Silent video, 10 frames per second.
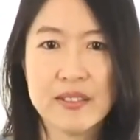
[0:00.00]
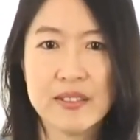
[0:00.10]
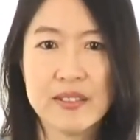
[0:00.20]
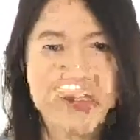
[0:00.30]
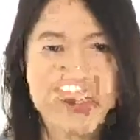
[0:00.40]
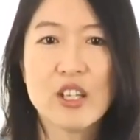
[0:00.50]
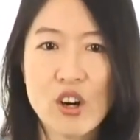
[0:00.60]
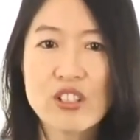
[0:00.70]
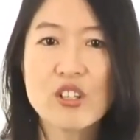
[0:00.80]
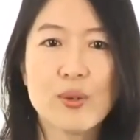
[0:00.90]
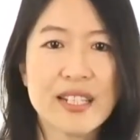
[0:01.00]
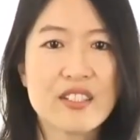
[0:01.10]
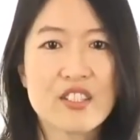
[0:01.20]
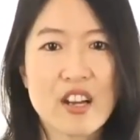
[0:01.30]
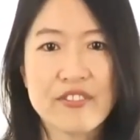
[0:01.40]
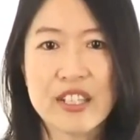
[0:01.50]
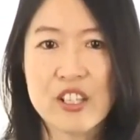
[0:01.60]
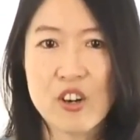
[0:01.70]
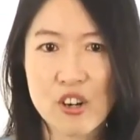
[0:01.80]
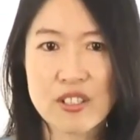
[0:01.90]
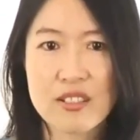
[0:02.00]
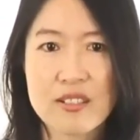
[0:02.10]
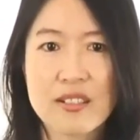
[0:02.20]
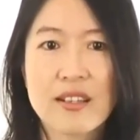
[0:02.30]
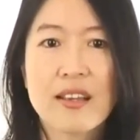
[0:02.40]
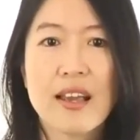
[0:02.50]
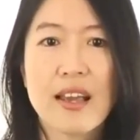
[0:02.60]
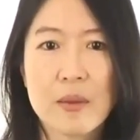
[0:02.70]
Well, the ongoing staffing cost